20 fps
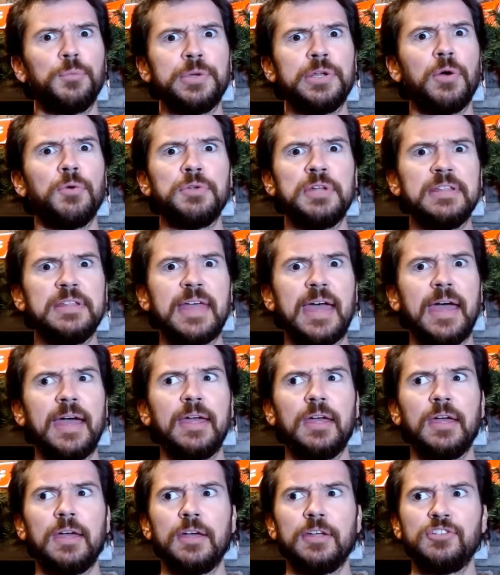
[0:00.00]
We don't need
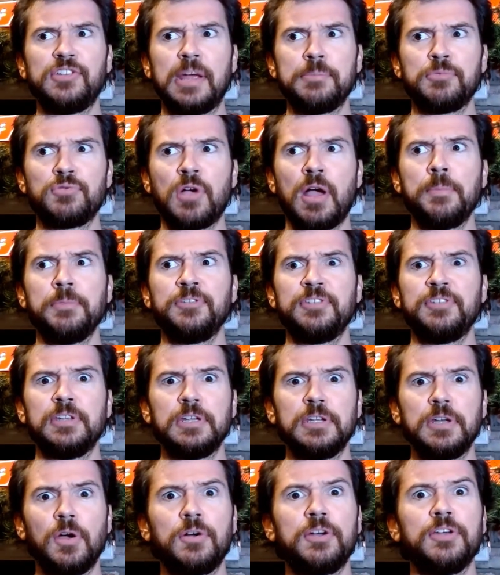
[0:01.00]
that James
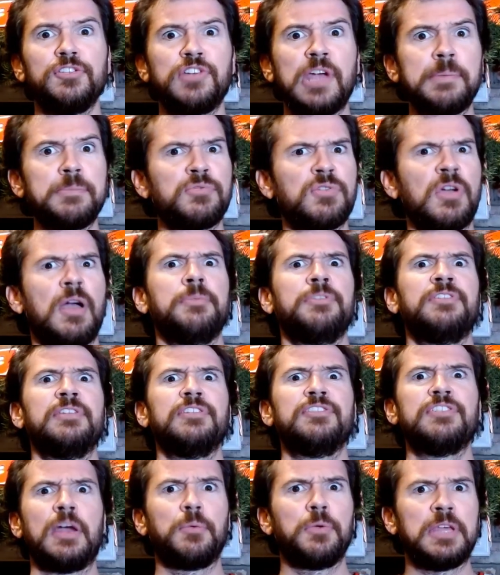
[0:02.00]
Robinson, because James
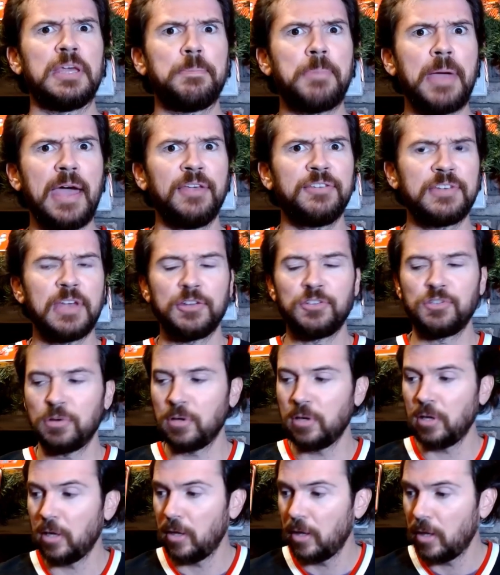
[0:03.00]
Robinson's not really a pass
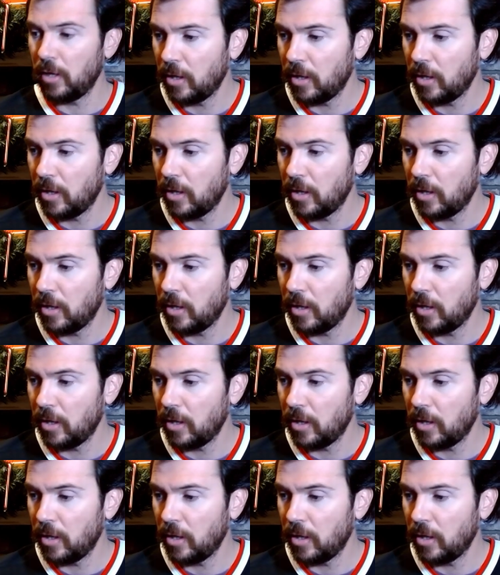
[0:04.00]
catcher.